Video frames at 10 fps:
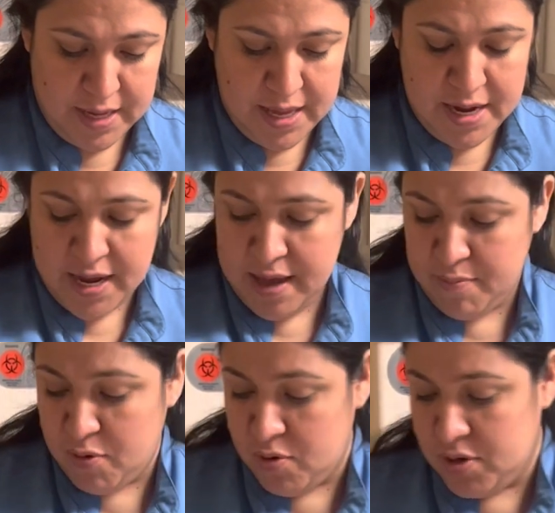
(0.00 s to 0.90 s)
And I am
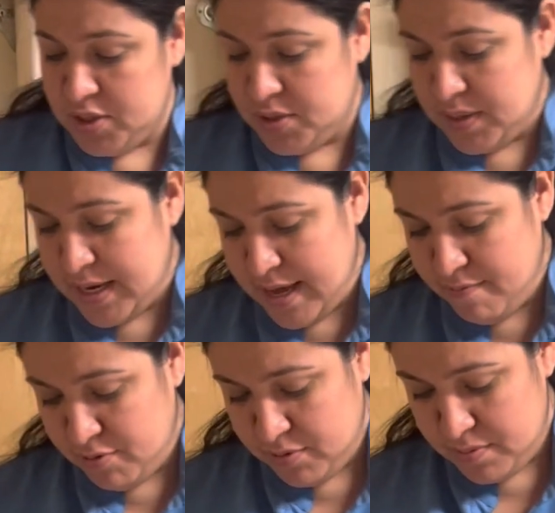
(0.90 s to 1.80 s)
going to
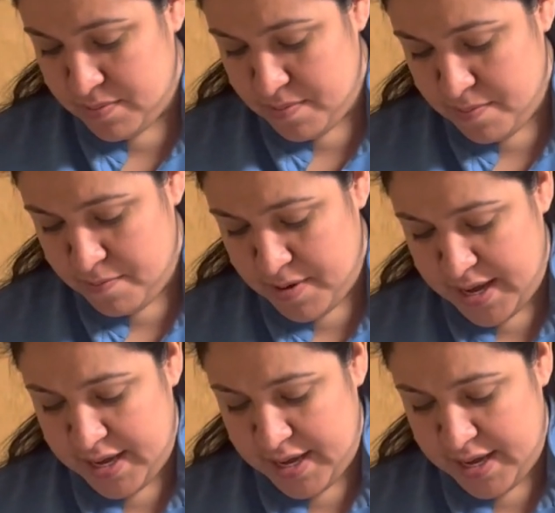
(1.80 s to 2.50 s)
label my